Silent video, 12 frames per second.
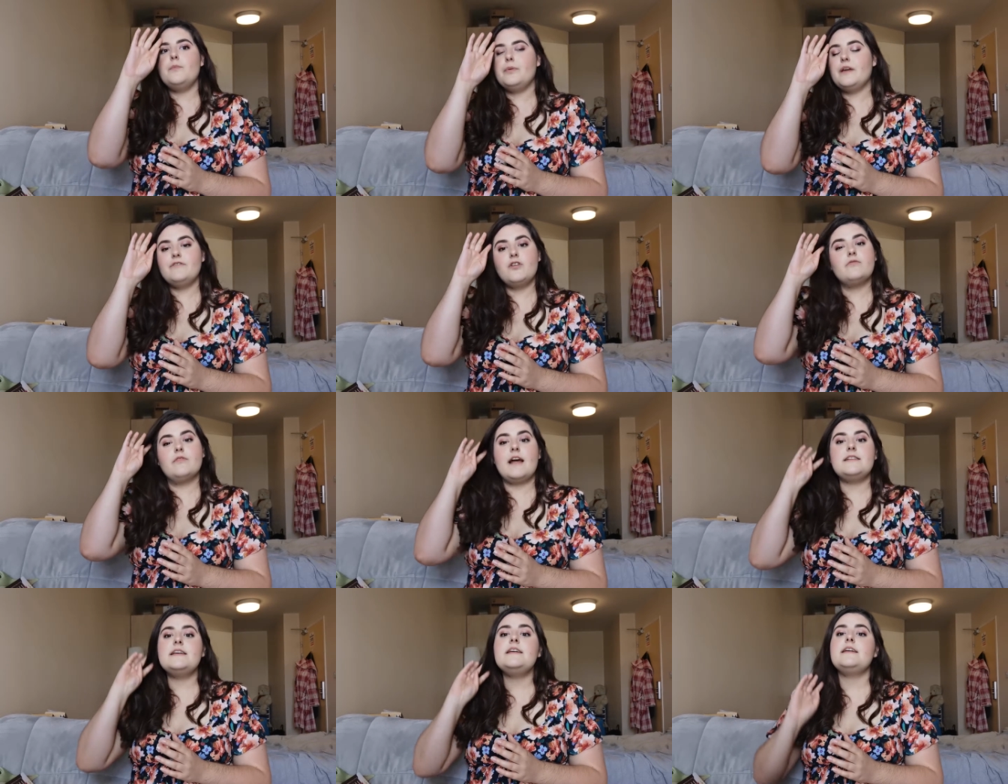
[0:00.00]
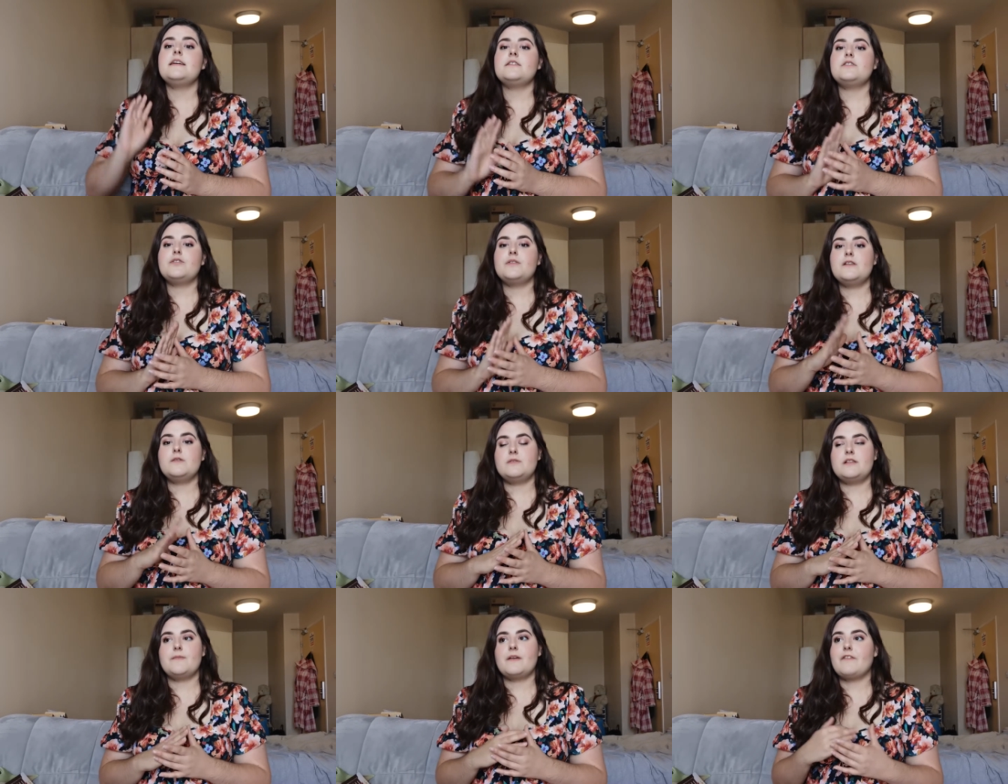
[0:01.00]
but I've not read it, so this was
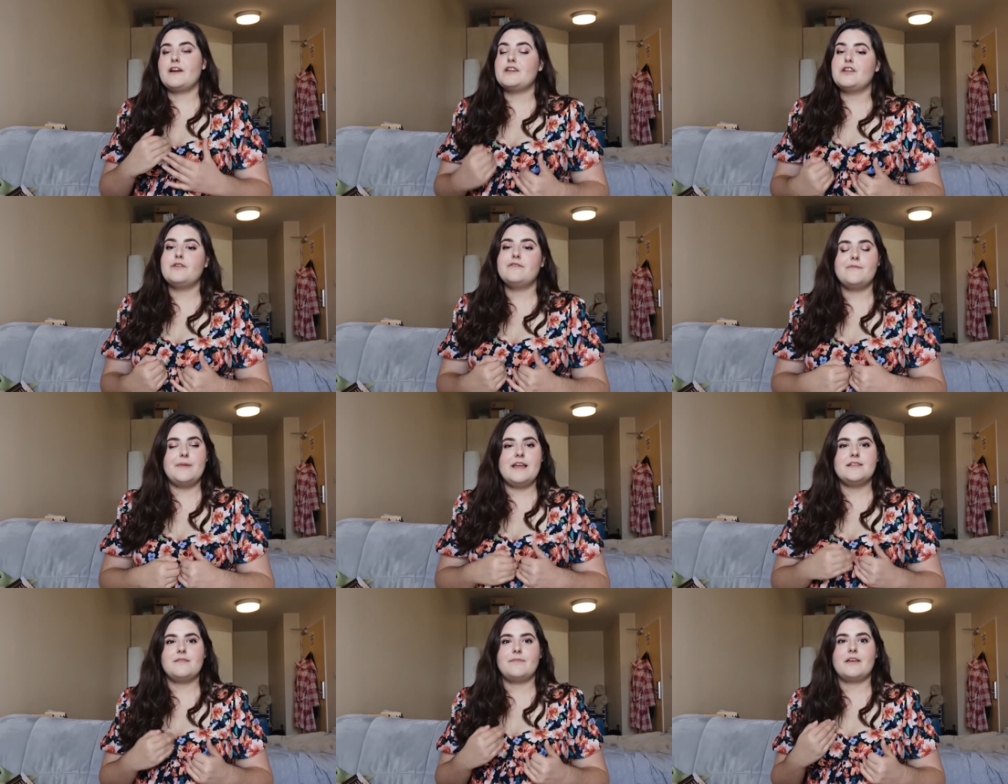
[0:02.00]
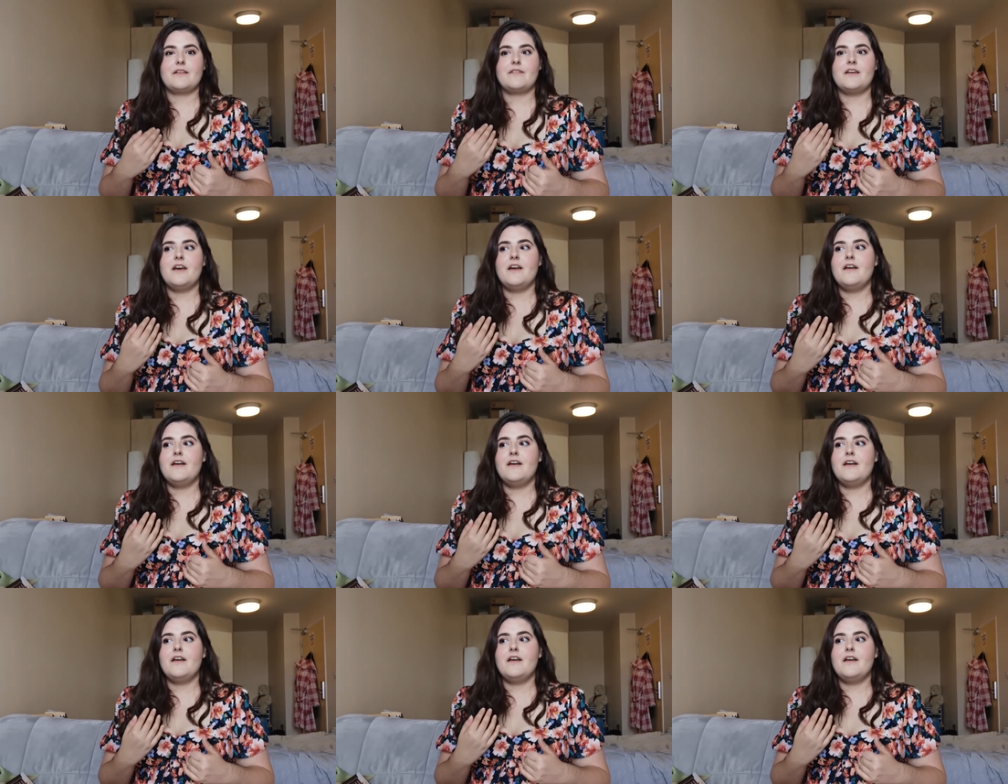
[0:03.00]
something very new for me, something